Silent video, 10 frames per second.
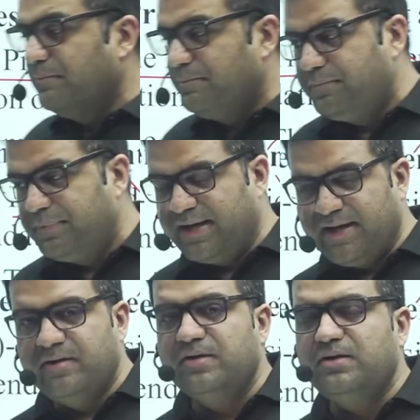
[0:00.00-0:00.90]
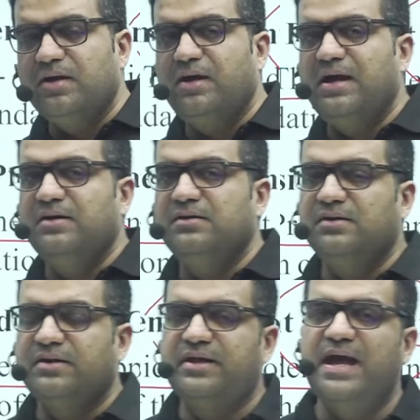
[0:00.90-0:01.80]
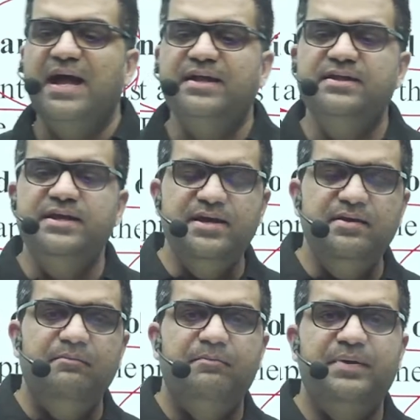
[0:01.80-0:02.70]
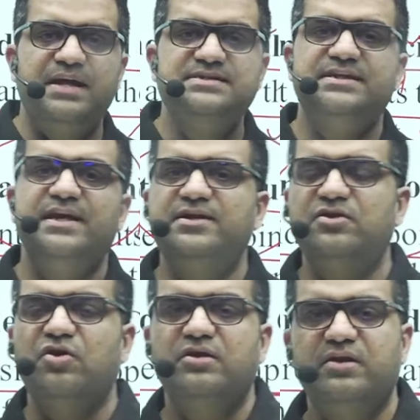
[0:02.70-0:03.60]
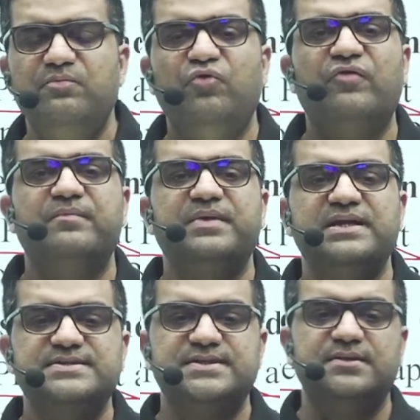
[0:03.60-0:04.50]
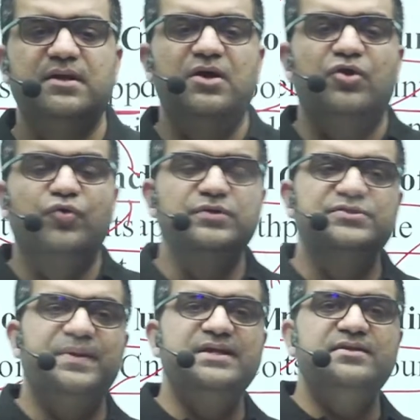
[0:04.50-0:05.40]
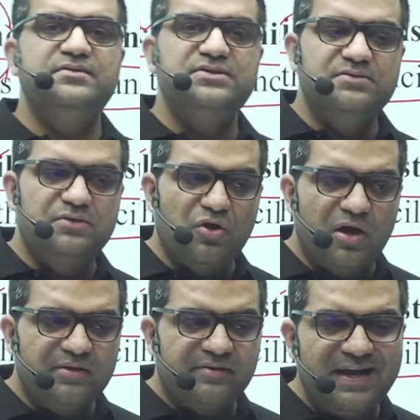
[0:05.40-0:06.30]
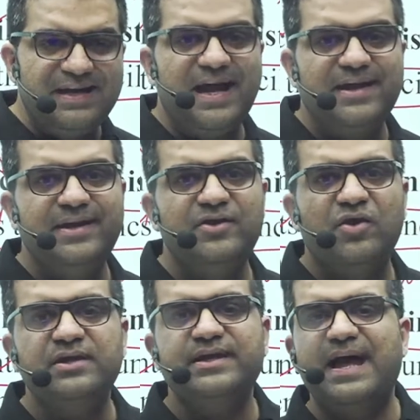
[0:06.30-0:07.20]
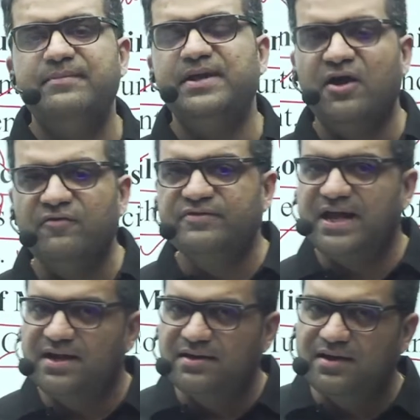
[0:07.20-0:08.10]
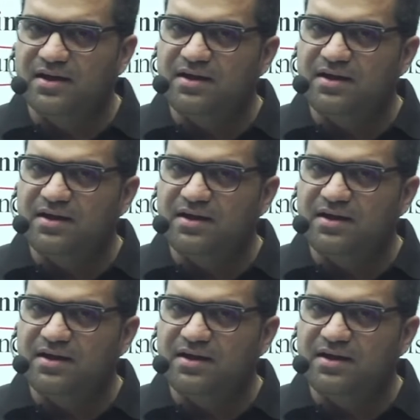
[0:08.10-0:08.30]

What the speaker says: here, can the President not remove a minister who's been caught red-handed on camera of Tehelka